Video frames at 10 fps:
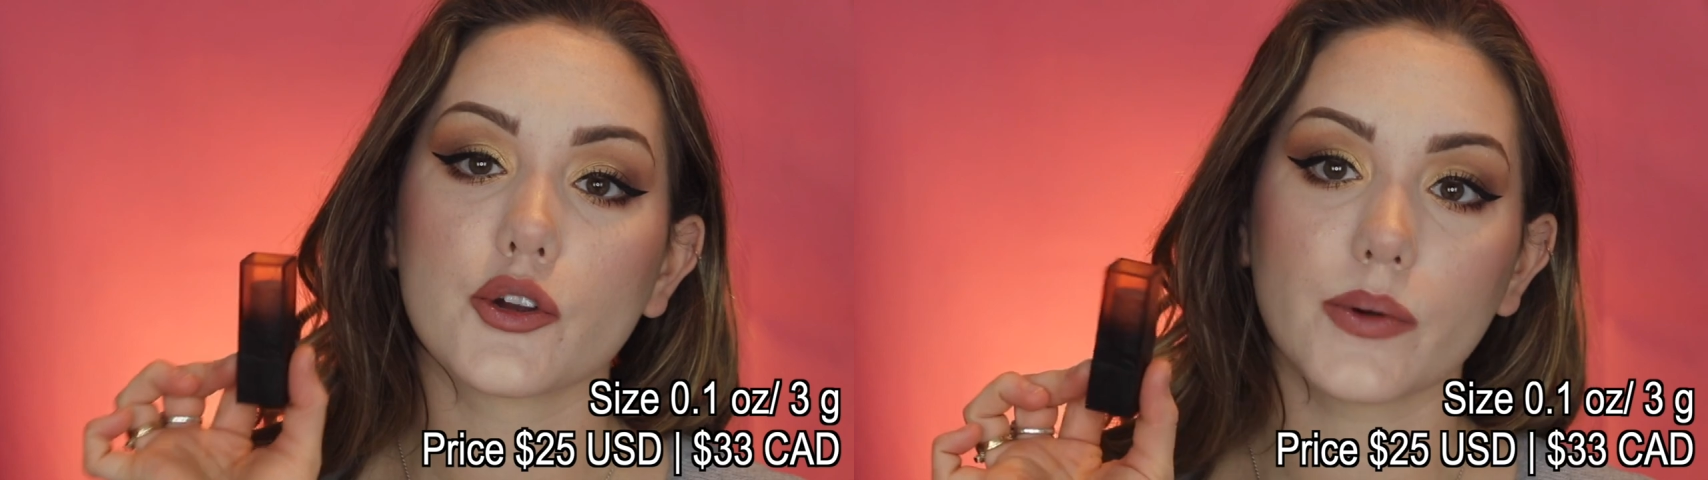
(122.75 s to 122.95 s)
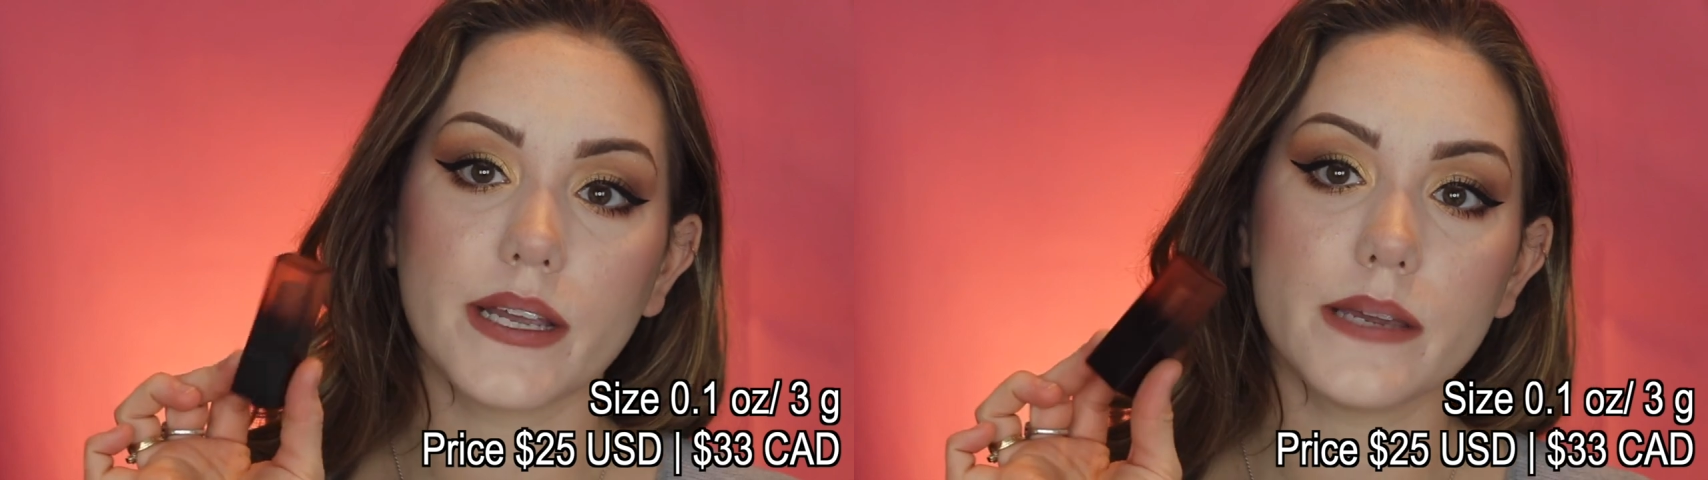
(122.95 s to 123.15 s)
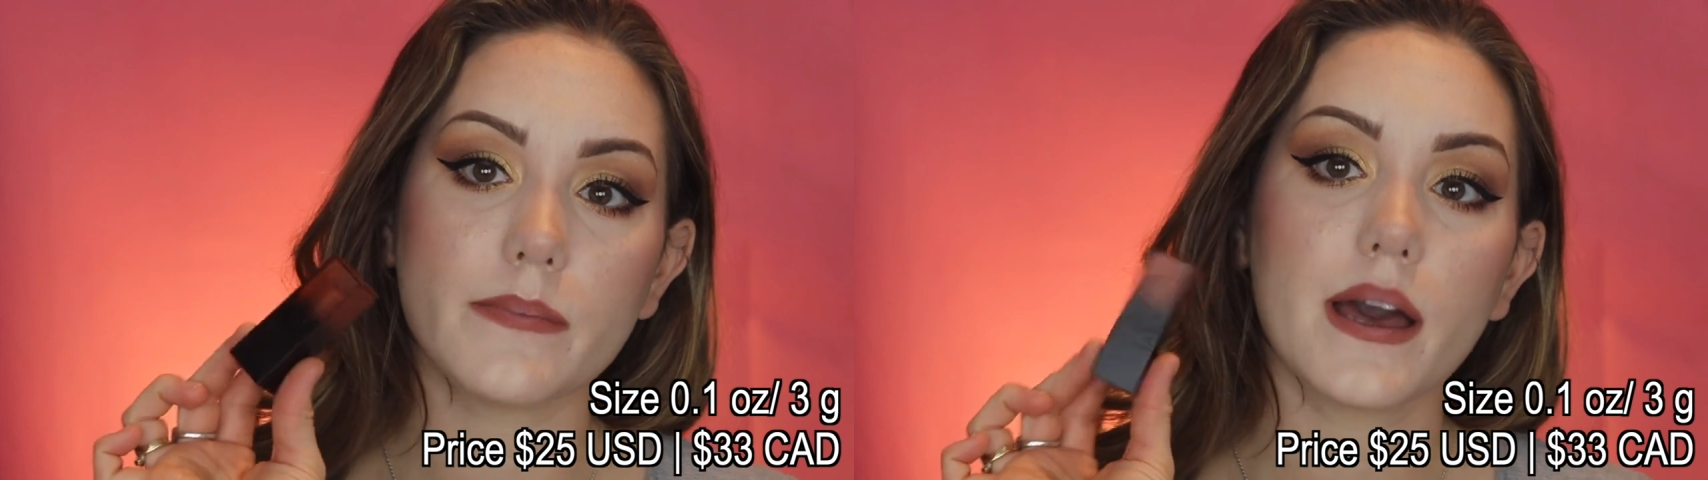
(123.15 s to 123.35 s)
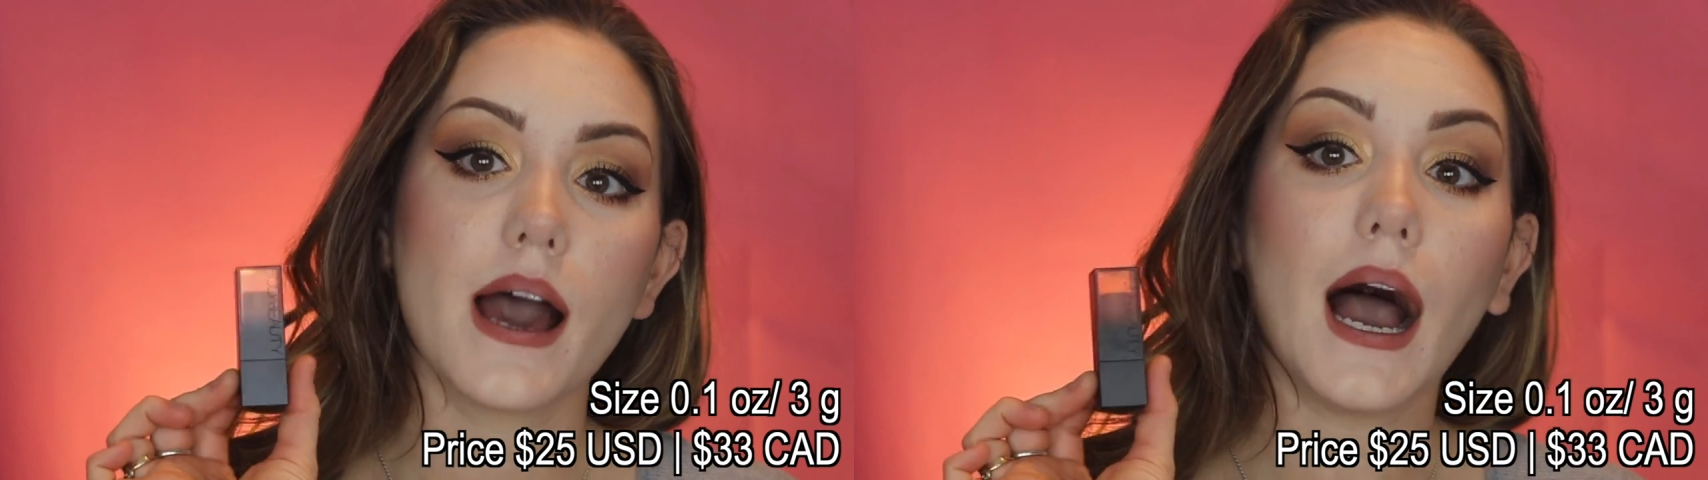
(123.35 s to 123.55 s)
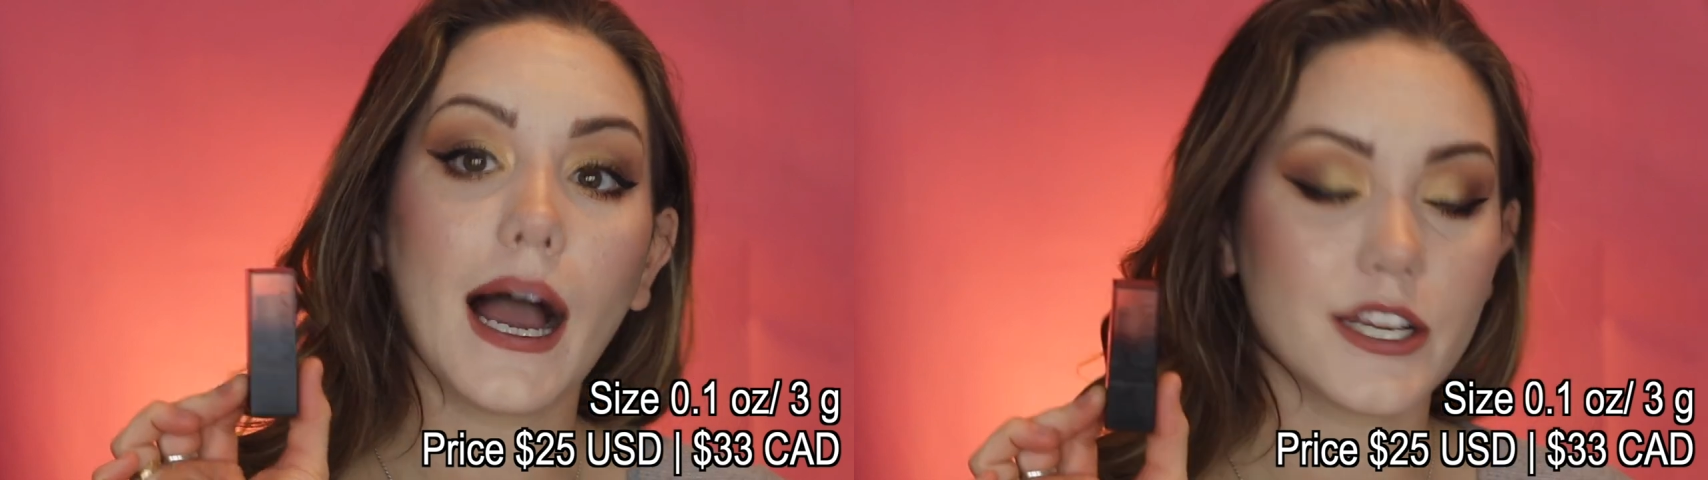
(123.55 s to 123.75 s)
cream
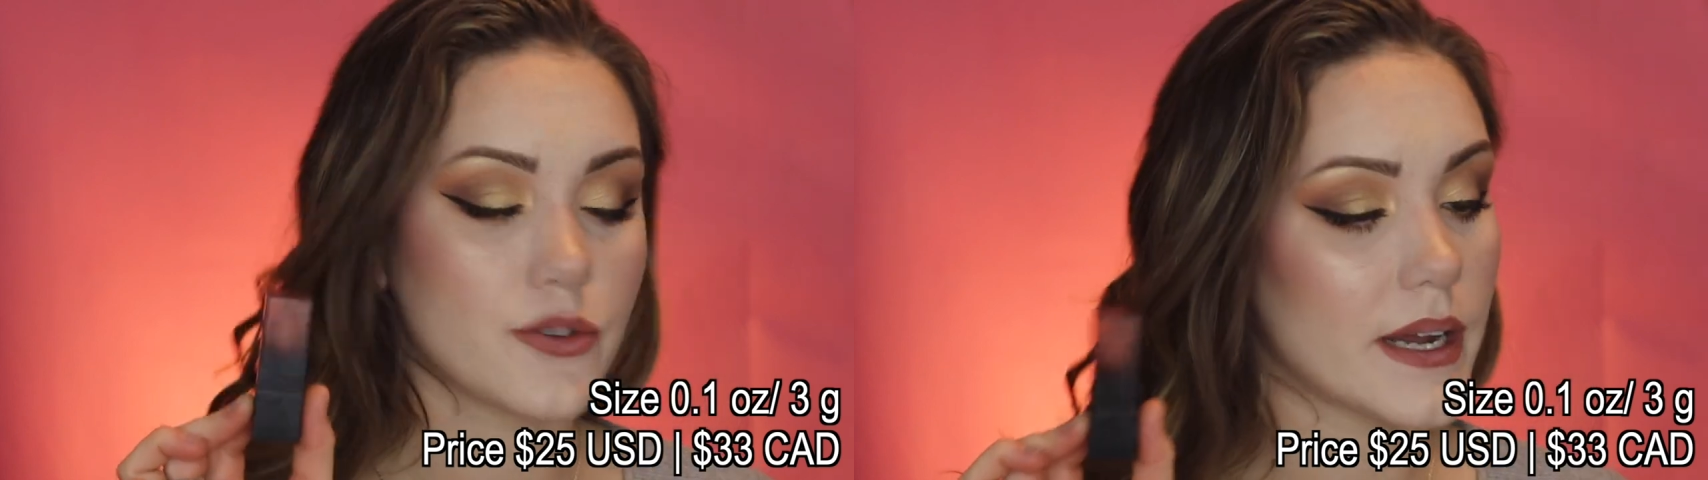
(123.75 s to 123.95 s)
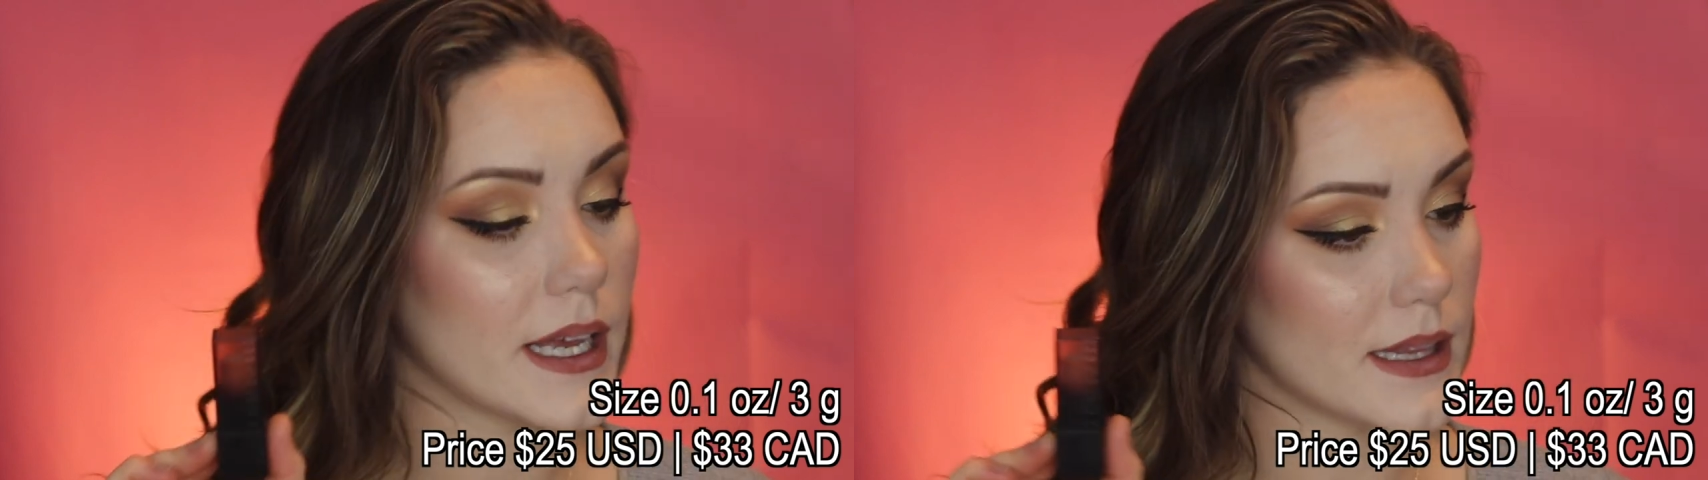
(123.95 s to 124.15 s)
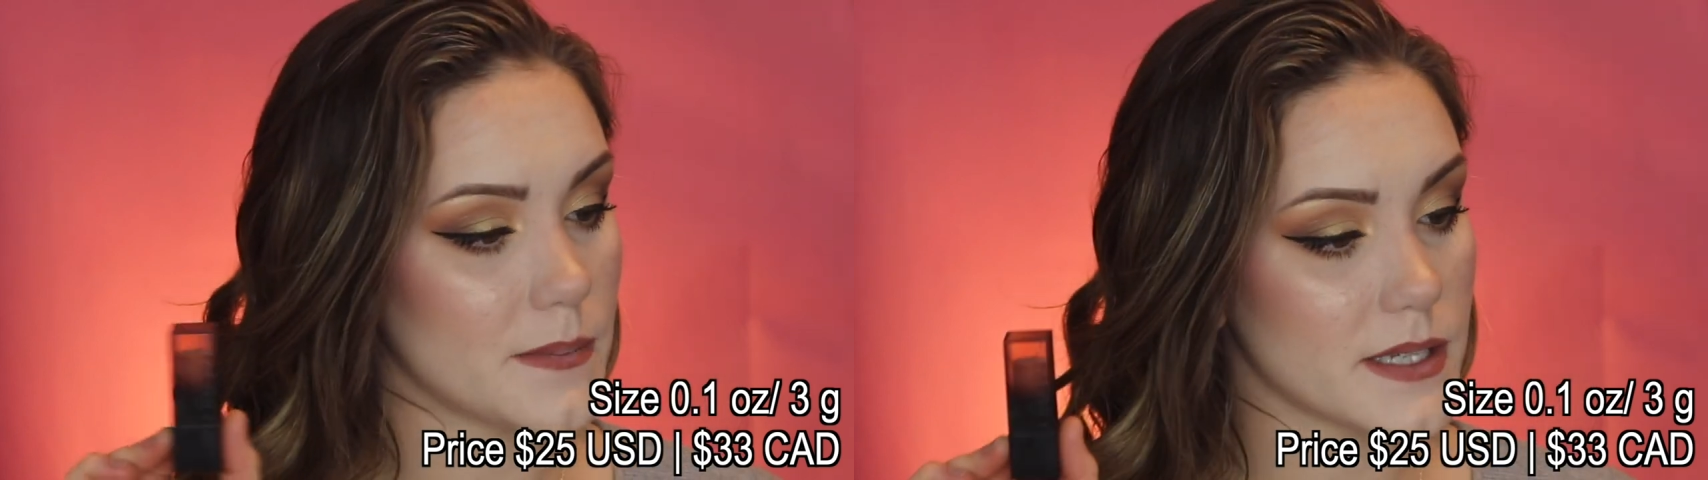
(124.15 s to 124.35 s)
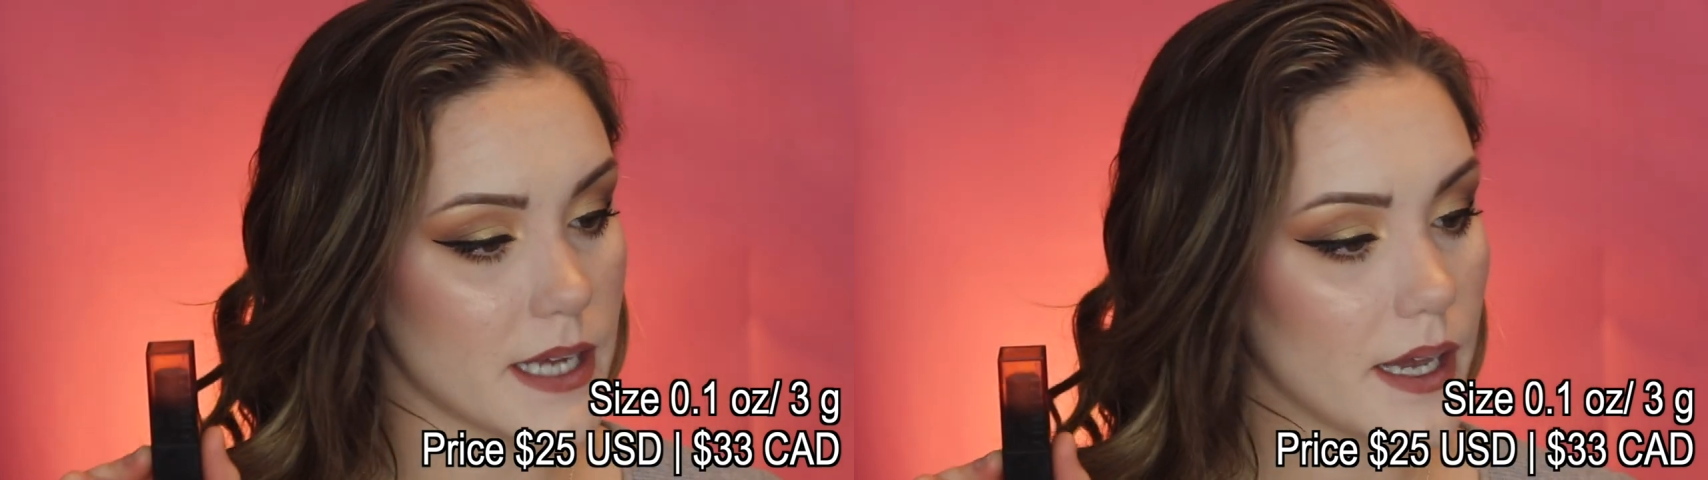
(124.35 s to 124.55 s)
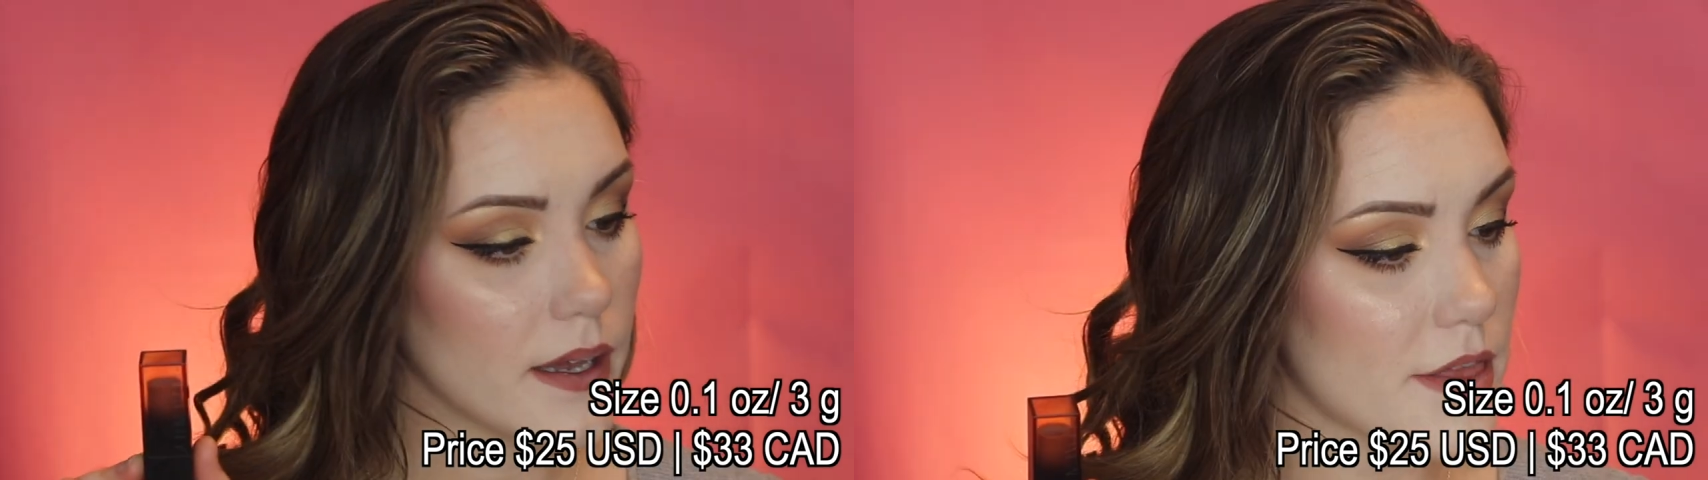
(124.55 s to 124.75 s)
hydrating lipstick.